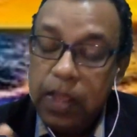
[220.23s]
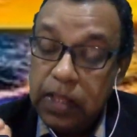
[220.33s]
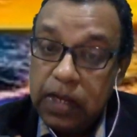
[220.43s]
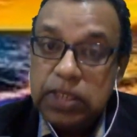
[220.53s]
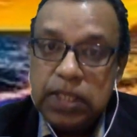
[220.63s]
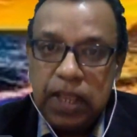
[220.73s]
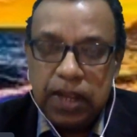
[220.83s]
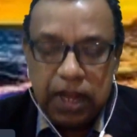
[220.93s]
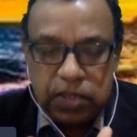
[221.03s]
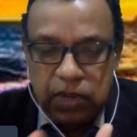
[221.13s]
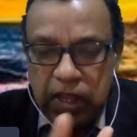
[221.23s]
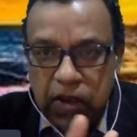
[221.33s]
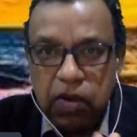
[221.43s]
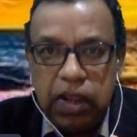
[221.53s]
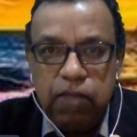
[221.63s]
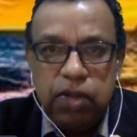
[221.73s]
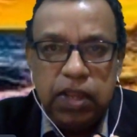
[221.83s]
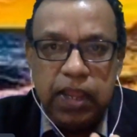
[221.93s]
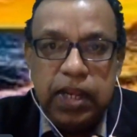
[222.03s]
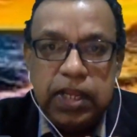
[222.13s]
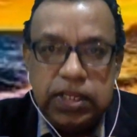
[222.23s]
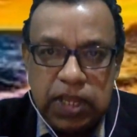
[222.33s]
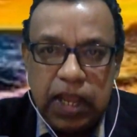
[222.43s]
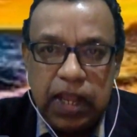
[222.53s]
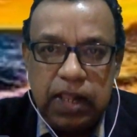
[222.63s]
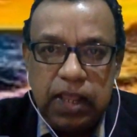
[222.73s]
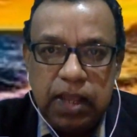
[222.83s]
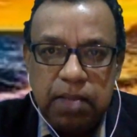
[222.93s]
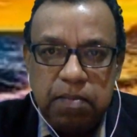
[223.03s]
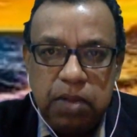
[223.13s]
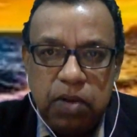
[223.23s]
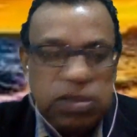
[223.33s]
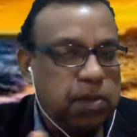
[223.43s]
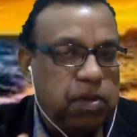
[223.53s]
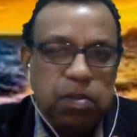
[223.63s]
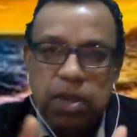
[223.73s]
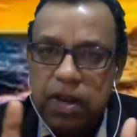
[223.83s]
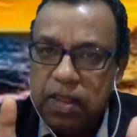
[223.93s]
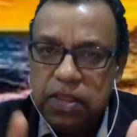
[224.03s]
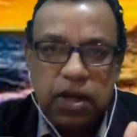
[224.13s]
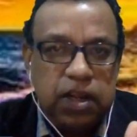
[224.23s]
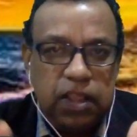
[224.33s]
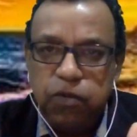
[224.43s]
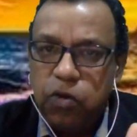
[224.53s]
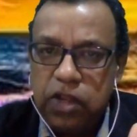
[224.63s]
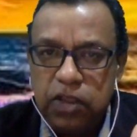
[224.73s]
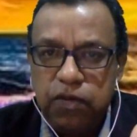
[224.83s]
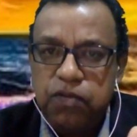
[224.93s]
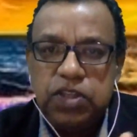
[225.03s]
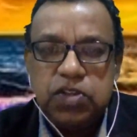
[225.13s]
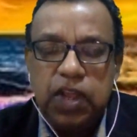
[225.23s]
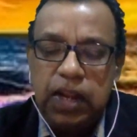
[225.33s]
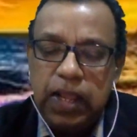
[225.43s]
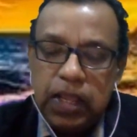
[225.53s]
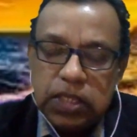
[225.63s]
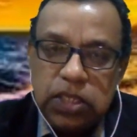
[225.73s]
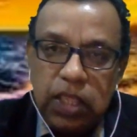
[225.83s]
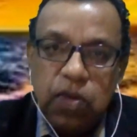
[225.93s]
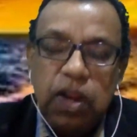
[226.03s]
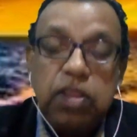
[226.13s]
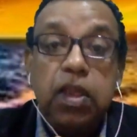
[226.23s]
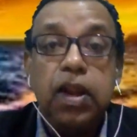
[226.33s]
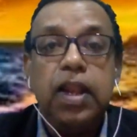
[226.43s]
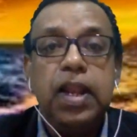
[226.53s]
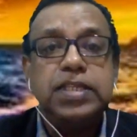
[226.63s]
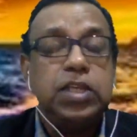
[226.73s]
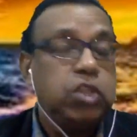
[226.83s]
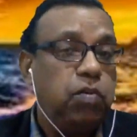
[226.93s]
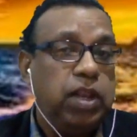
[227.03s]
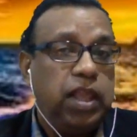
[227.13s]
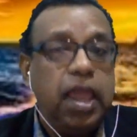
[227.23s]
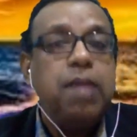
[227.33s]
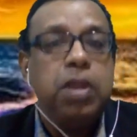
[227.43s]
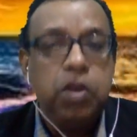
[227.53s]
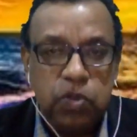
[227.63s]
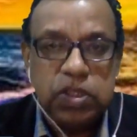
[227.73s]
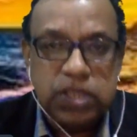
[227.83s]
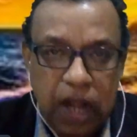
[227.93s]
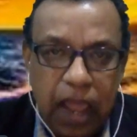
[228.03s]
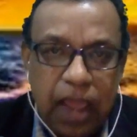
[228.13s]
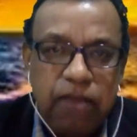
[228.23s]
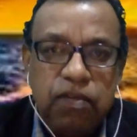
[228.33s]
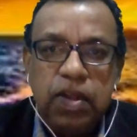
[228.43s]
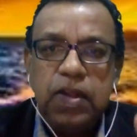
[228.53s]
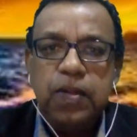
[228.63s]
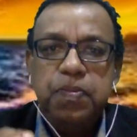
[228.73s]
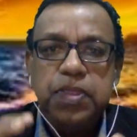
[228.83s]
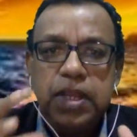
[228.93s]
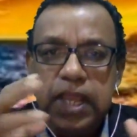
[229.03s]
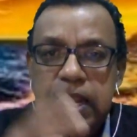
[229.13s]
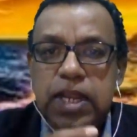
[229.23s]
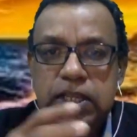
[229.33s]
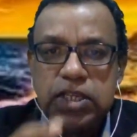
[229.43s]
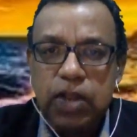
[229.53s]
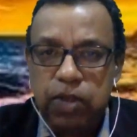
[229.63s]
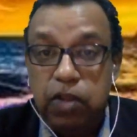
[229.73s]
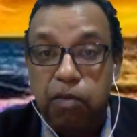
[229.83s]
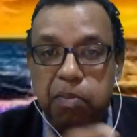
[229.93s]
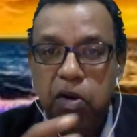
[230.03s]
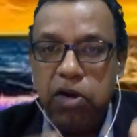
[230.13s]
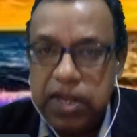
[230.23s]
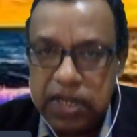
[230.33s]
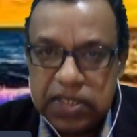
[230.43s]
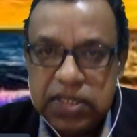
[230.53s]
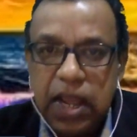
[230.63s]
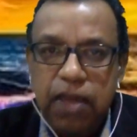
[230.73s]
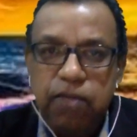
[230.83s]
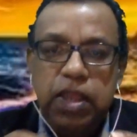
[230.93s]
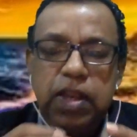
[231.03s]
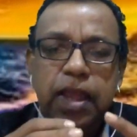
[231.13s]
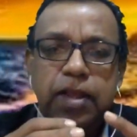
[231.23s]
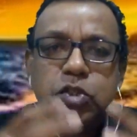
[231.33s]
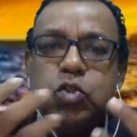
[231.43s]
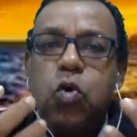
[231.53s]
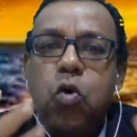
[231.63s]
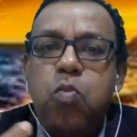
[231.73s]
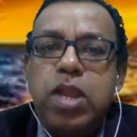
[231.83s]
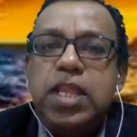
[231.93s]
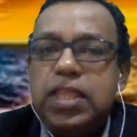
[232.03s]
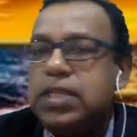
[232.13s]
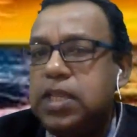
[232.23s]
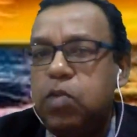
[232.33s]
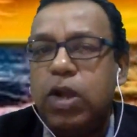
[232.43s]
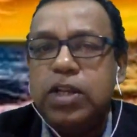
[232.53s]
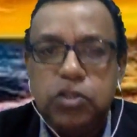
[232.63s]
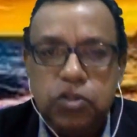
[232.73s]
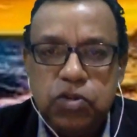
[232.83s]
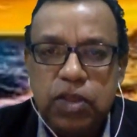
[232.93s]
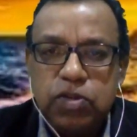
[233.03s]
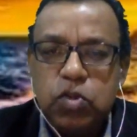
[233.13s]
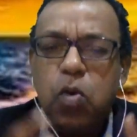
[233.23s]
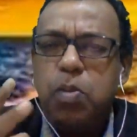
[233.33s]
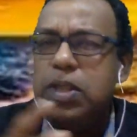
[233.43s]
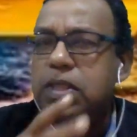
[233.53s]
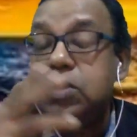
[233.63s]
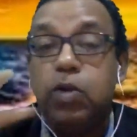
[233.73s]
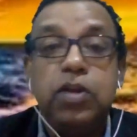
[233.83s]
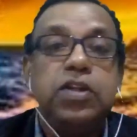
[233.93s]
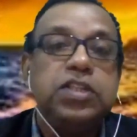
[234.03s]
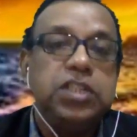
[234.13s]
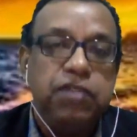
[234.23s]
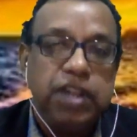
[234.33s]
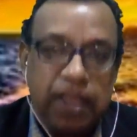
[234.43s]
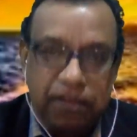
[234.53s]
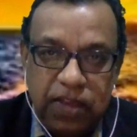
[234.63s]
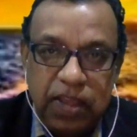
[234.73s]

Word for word: The reason they cry is when they connect with their inner child, um, you know, some of them are in the 30s, 40s, 50s, right? So they connect, they realize actually when they came into this life, the inner child, when they were born in this life, it had so many things it wanted to do. There were so many things you wanted to achieve in life.